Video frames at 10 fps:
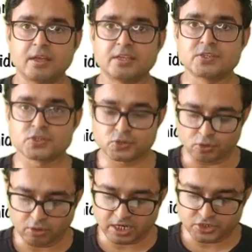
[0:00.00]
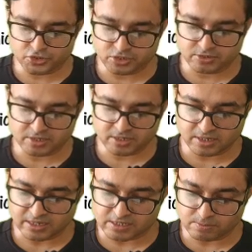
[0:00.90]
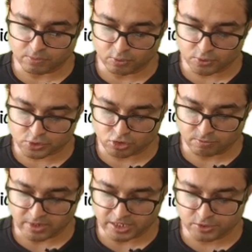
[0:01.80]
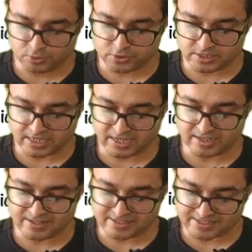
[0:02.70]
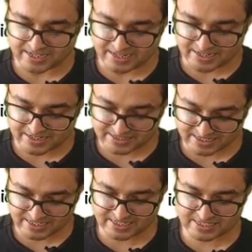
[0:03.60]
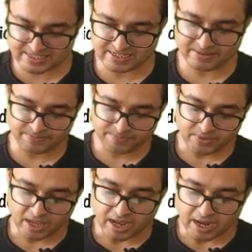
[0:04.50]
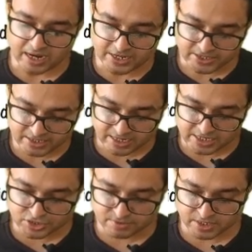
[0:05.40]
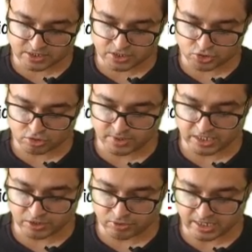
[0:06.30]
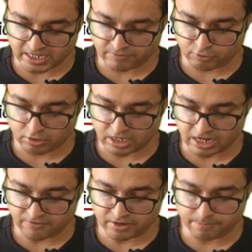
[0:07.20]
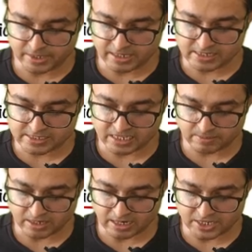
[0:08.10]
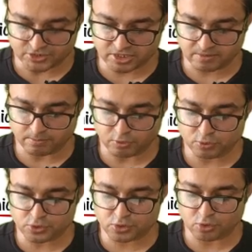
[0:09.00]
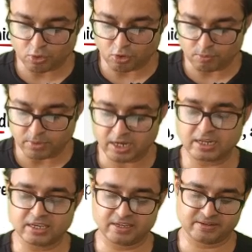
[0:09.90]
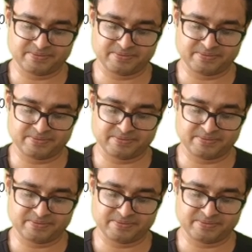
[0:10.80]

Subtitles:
Stroke in children is most commonly due to sickle cell disease. Arterial ischemic syndrome in neonate involve left middle cerebral artery most commonly.